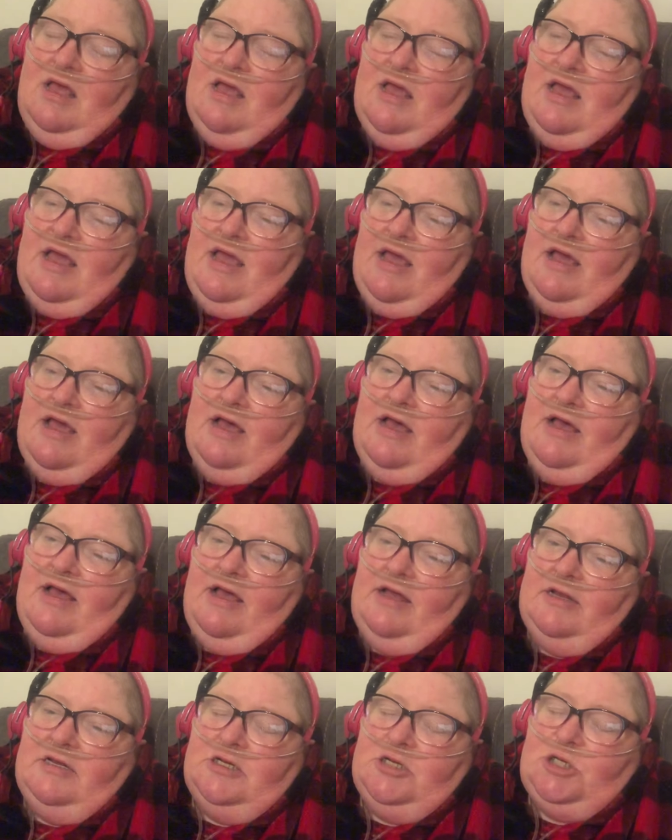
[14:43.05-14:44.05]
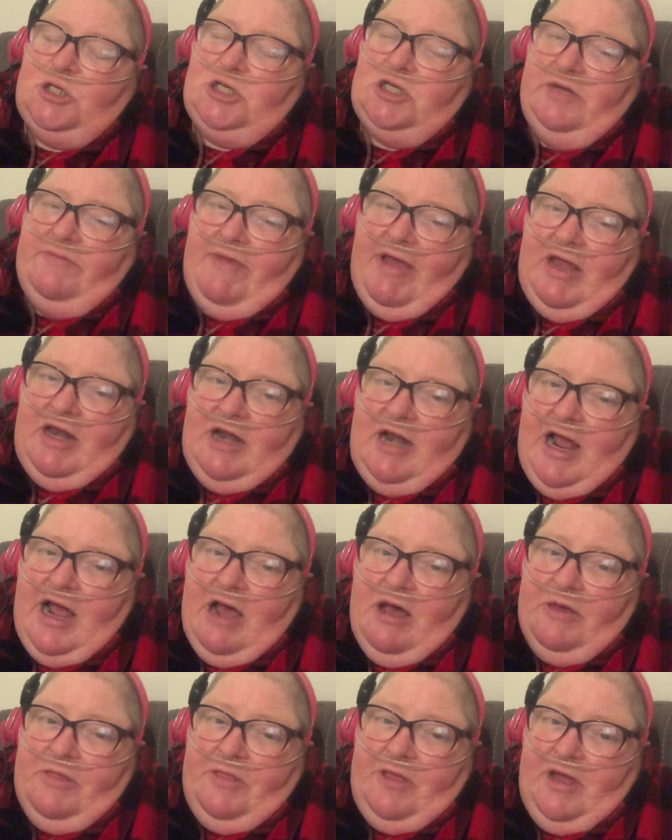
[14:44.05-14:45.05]
And she made it
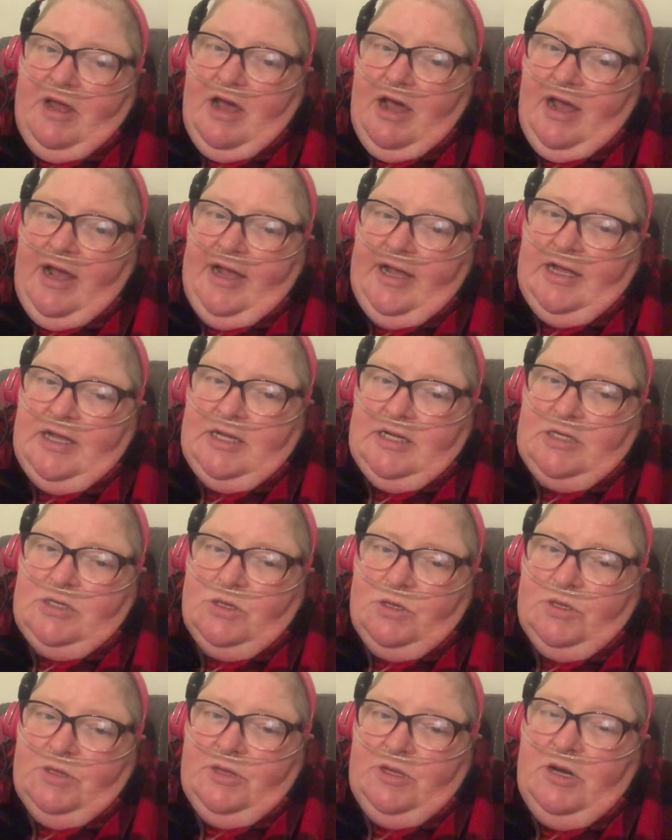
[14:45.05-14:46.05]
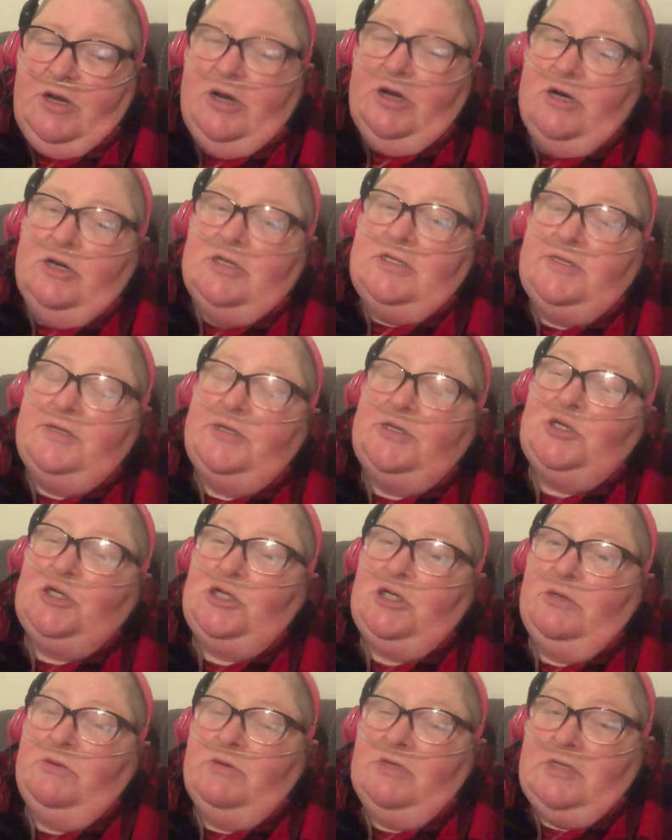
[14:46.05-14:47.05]
out that I had told the nurse that
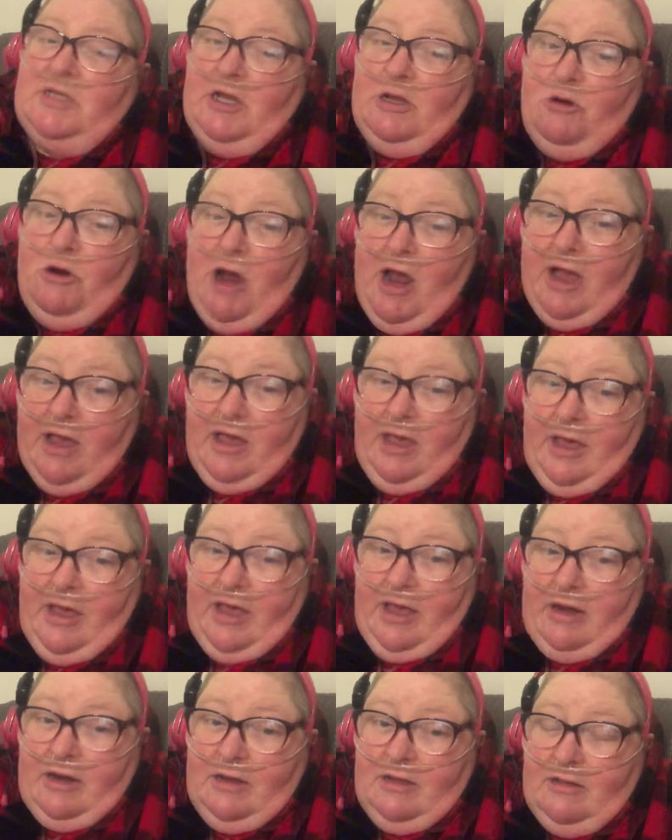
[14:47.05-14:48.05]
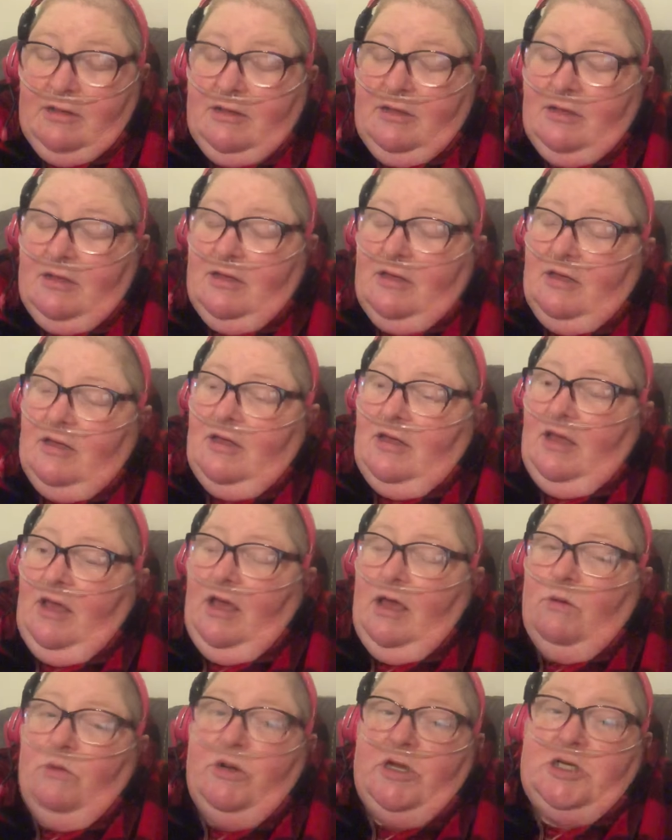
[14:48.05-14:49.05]
she was a crackhead,
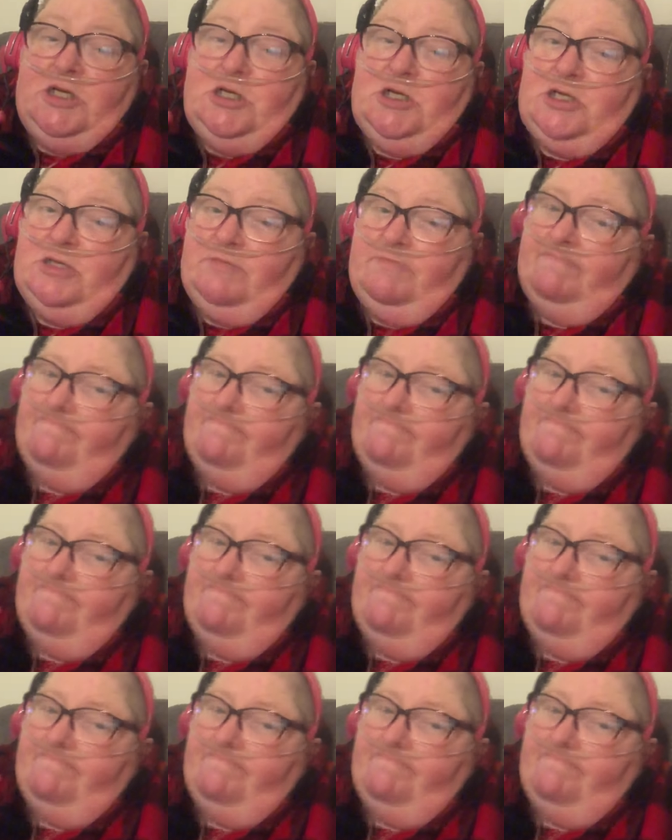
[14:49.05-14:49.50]
which